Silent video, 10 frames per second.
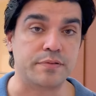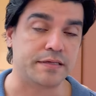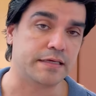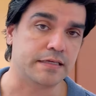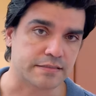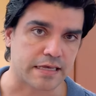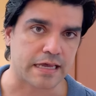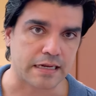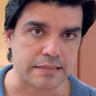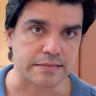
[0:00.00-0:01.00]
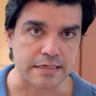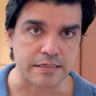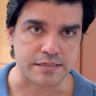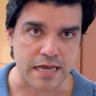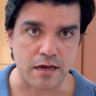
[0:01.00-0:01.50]
being said, let's
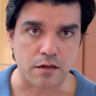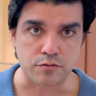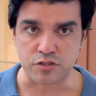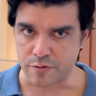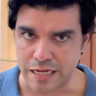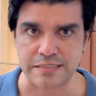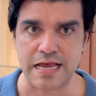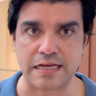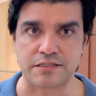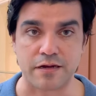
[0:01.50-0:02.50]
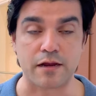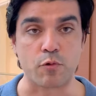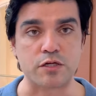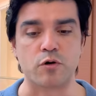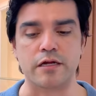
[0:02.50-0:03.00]
get down to the brass tacks, right?
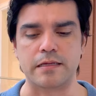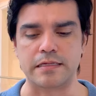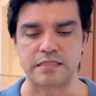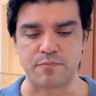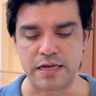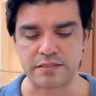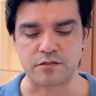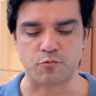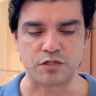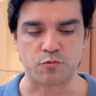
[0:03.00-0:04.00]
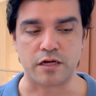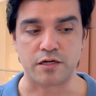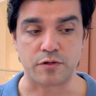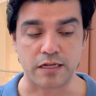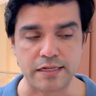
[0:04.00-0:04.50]
Which one is the best? Which one
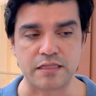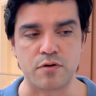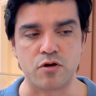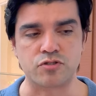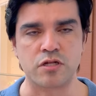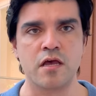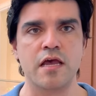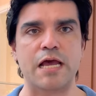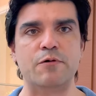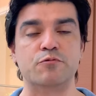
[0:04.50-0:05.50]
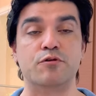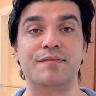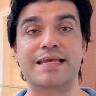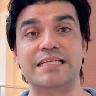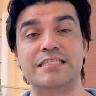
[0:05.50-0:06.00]
do we like the most? And which one do you
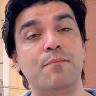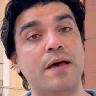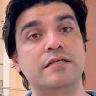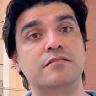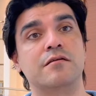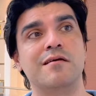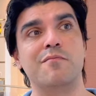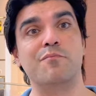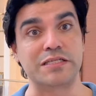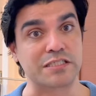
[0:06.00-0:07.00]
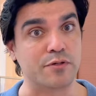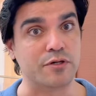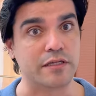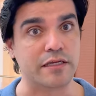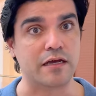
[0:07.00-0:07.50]
think has the best
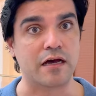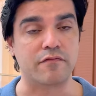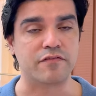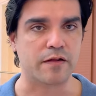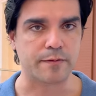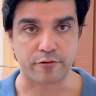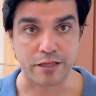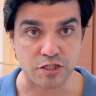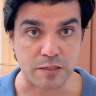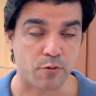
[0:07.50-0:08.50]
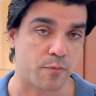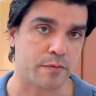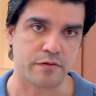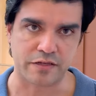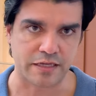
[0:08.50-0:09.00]
possibility of developing a relationship or
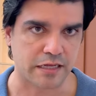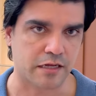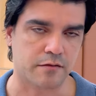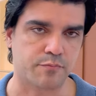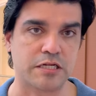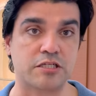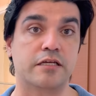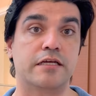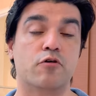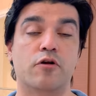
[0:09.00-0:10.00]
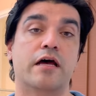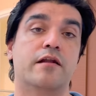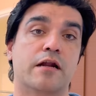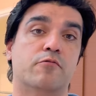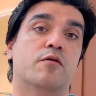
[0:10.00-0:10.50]
maybe even getting potentially quota and
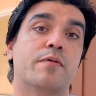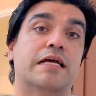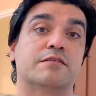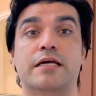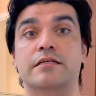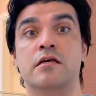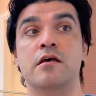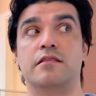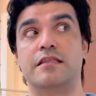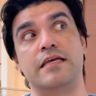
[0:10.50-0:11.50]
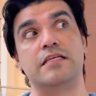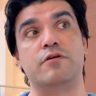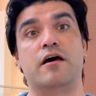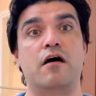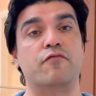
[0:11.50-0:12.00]
non-quota bags? Because the thing is, we
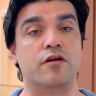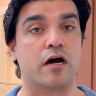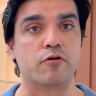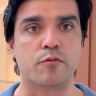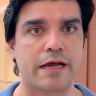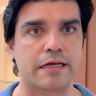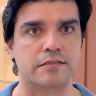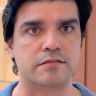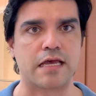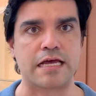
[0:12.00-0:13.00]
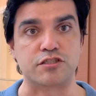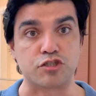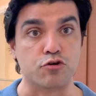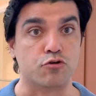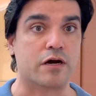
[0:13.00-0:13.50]
got offered non-quota bags at
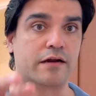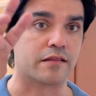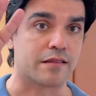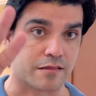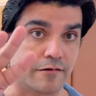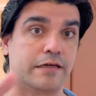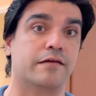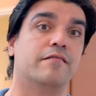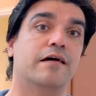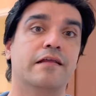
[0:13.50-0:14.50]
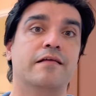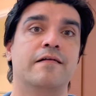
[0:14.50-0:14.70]
2 out of the 3, right?